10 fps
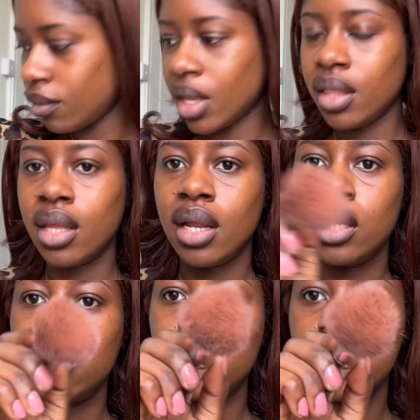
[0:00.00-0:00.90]
And then I
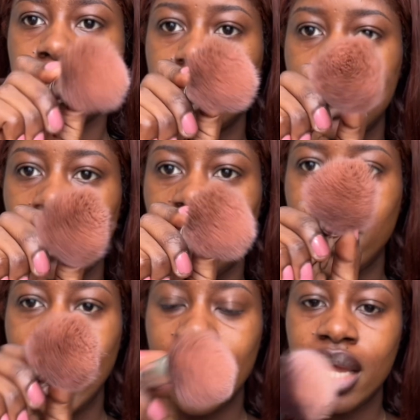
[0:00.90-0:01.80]
use a
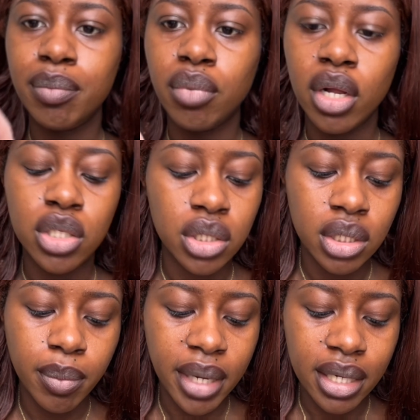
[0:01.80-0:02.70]
flat head brush
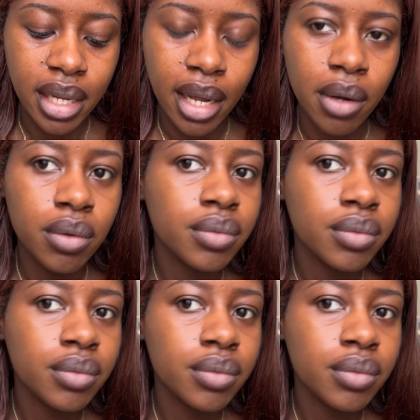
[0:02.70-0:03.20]
to blend it out.